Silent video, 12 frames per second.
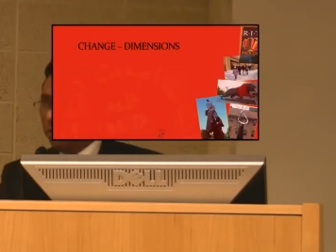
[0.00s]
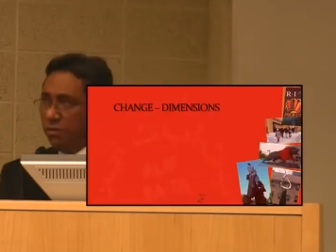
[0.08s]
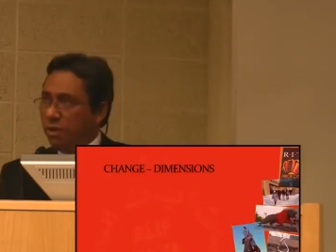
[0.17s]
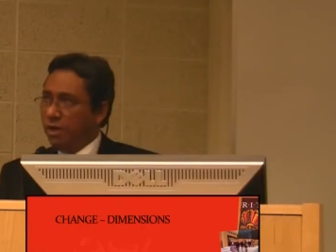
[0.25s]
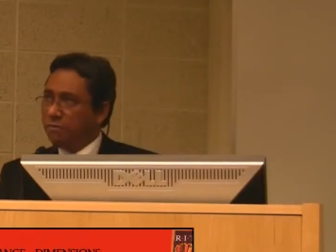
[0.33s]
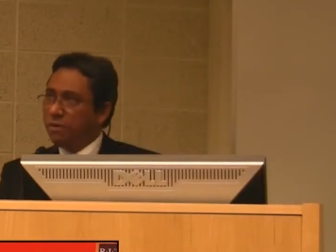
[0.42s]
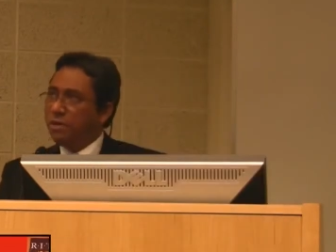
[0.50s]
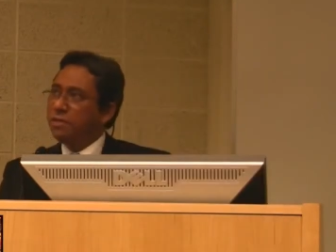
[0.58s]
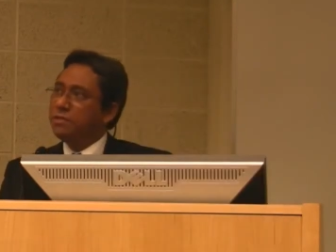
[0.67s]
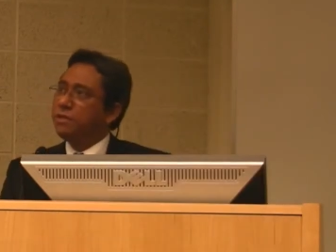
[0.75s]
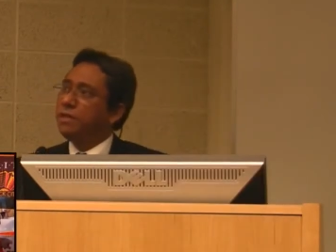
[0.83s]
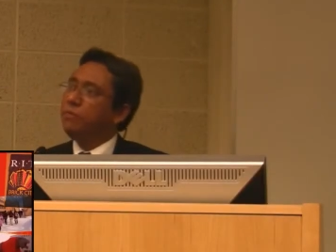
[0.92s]
You have to
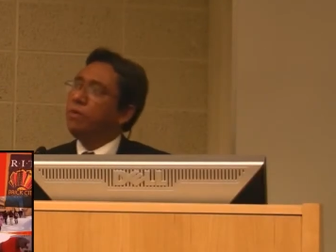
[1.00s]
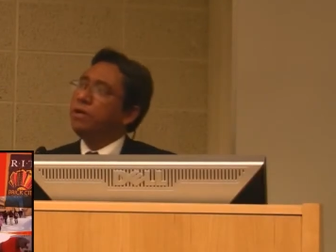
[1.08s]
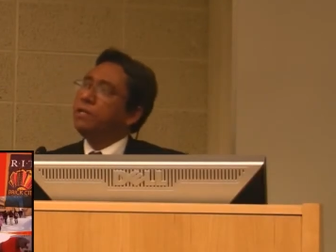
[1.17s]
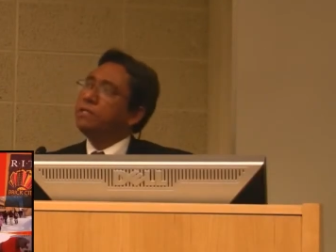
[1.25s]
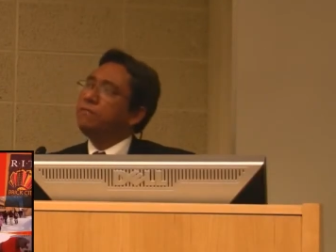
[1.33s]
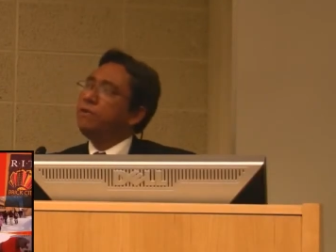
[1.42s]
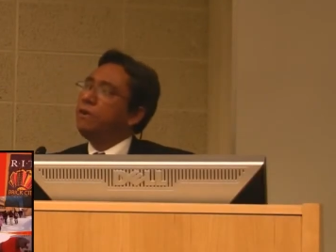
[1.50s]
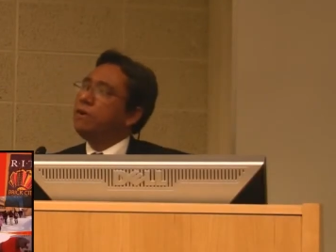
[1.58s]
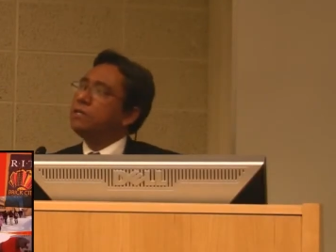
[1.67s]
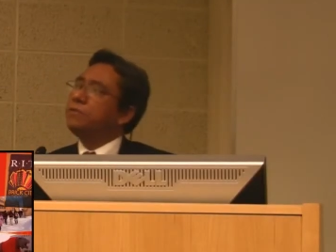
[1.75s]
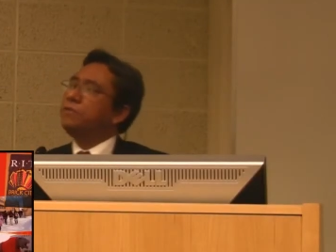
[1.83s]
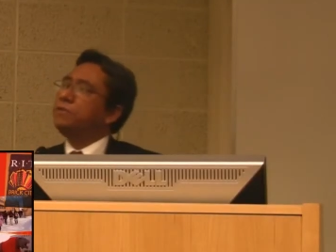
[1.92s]
understand what is the
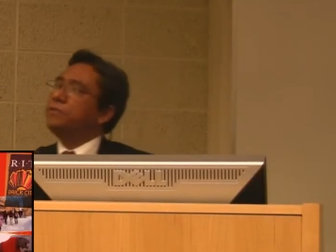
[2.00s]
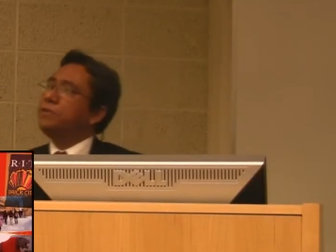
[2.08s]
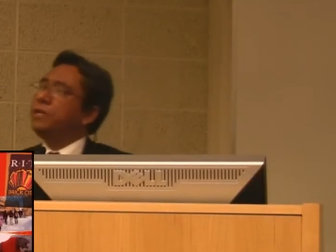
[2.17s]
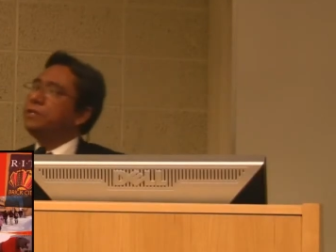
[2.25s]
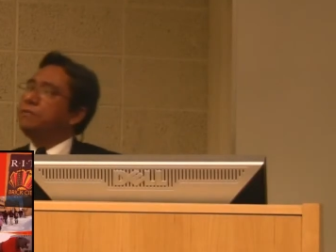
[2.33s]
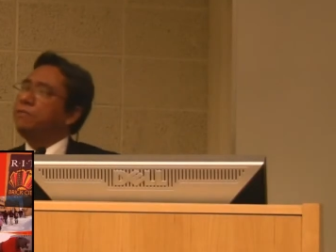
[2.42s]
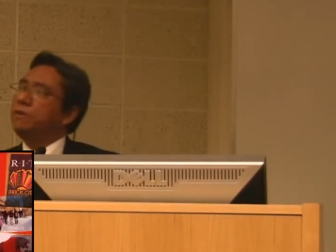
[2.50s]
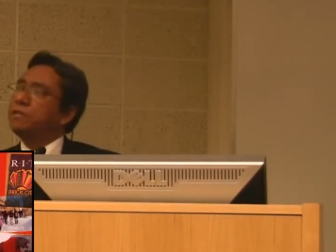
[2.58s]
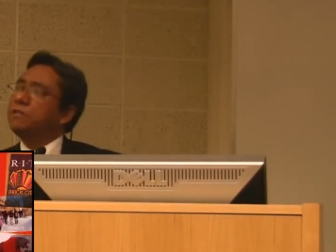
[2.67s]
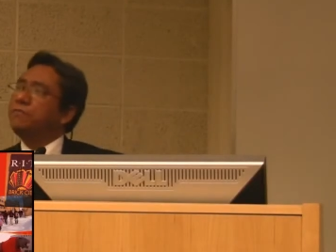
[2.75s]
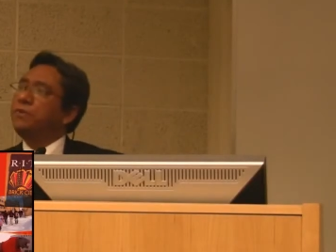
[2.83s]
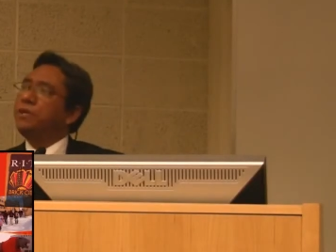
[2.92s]
philosophy of change.
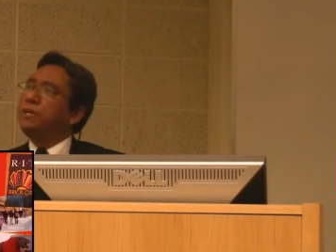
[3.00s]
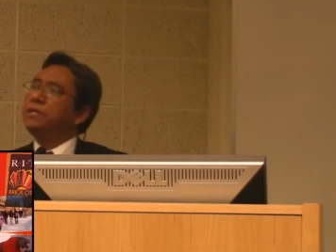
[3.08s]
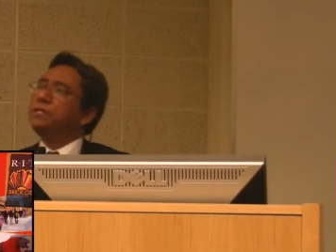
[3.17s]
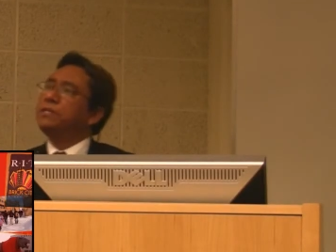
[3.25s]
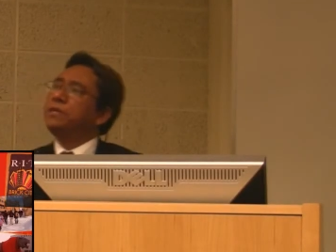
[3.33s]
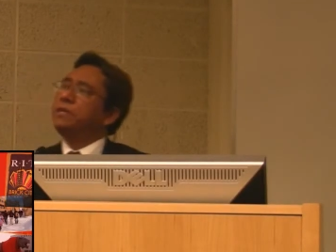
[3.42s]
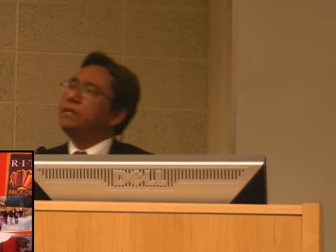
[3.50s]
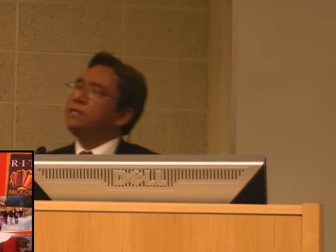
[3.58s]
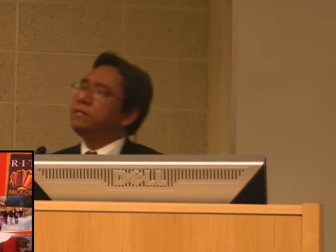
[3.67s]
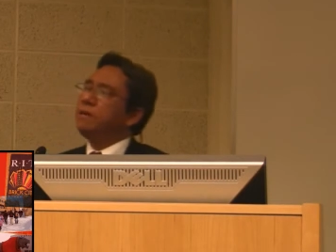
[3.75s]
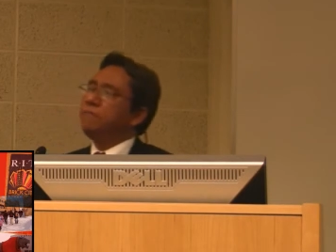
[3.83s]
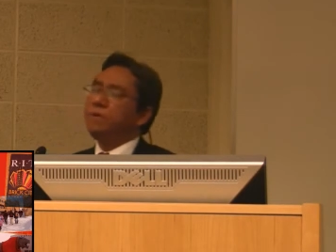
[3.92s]
Philosophy is
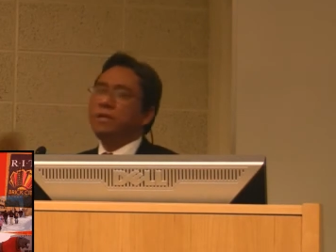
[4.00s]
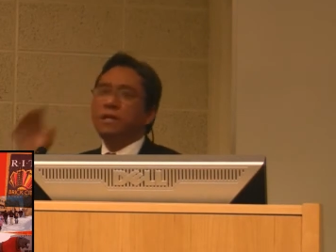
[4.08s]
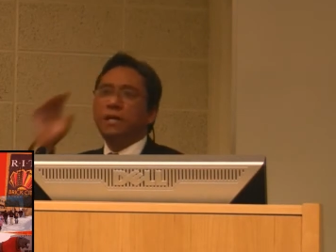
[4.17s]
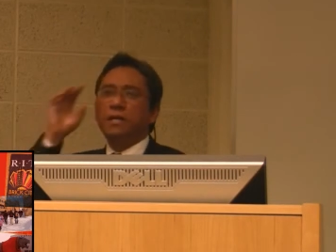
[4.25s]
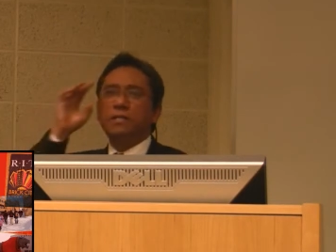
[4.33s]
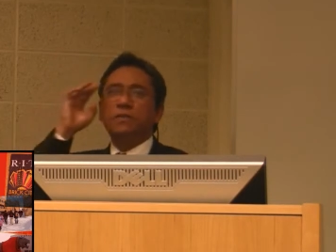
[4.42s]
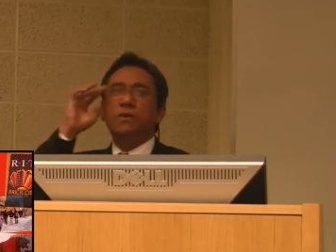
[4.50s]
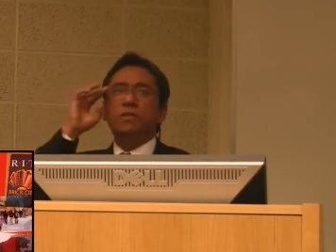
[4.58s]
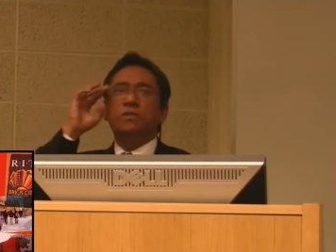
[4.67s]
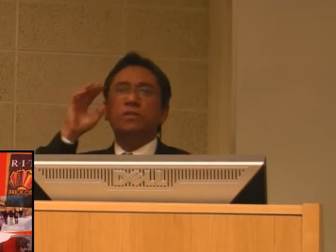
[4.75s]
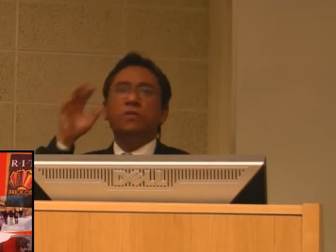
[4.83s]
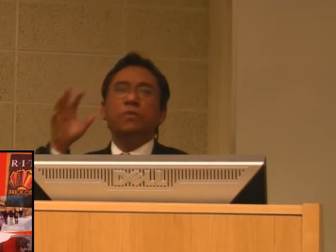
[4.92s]
something that has
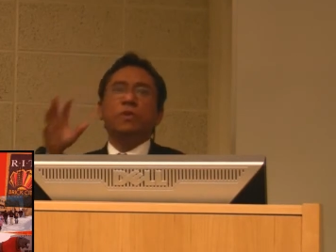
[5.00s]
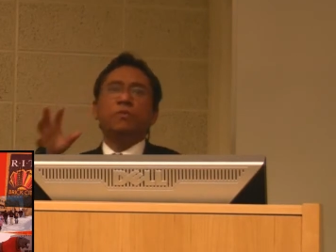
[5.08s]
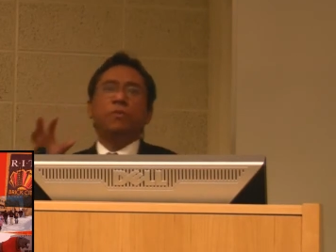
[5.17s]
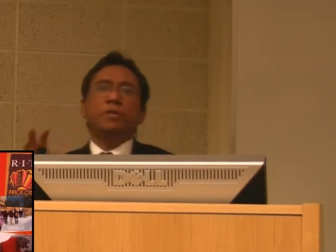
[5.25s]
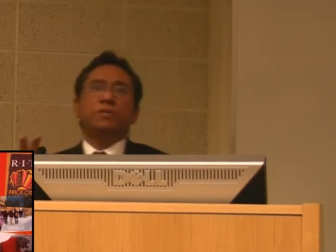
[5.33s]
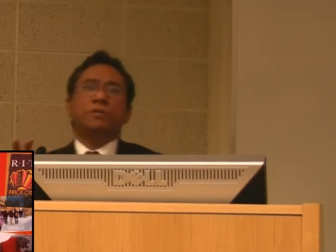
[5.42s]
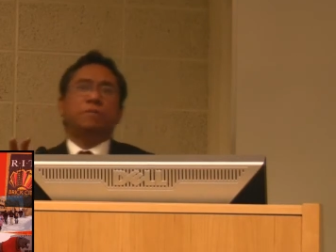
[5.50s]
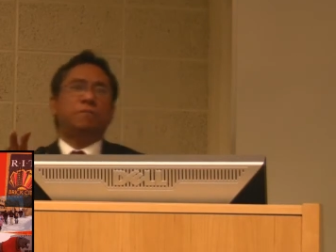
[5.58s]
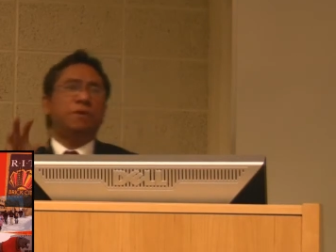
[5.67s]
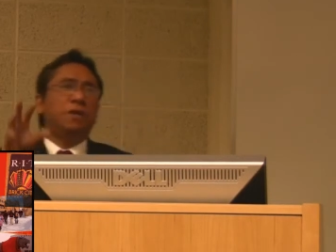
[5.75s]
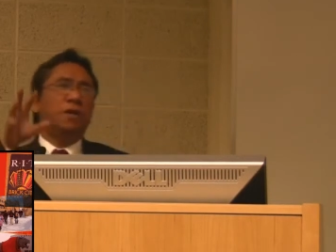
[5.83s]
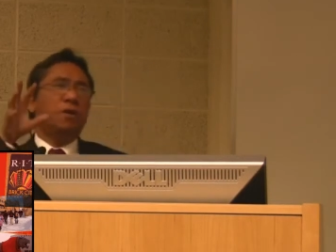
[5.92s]
got to do with wisdom.